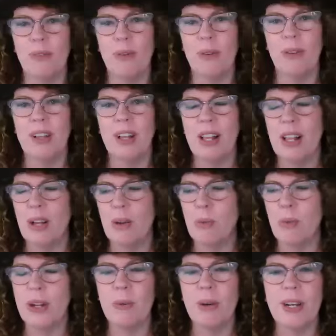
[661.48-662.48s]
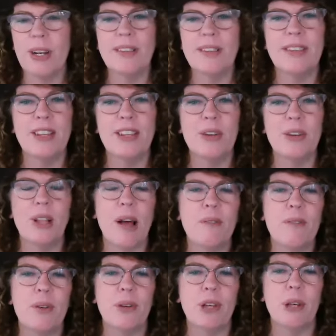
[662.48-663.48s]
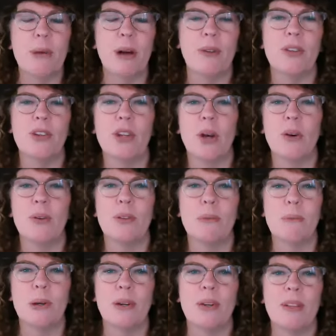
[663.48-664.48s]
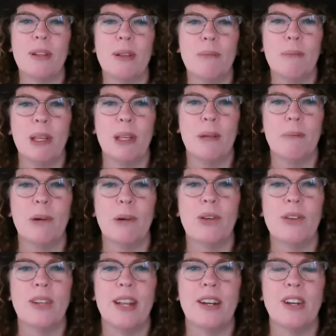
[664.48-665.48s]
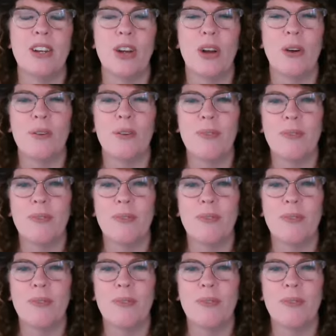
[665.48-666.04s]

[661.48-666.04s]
Well, what is it that you love doing about the shows in person and being in person at a show?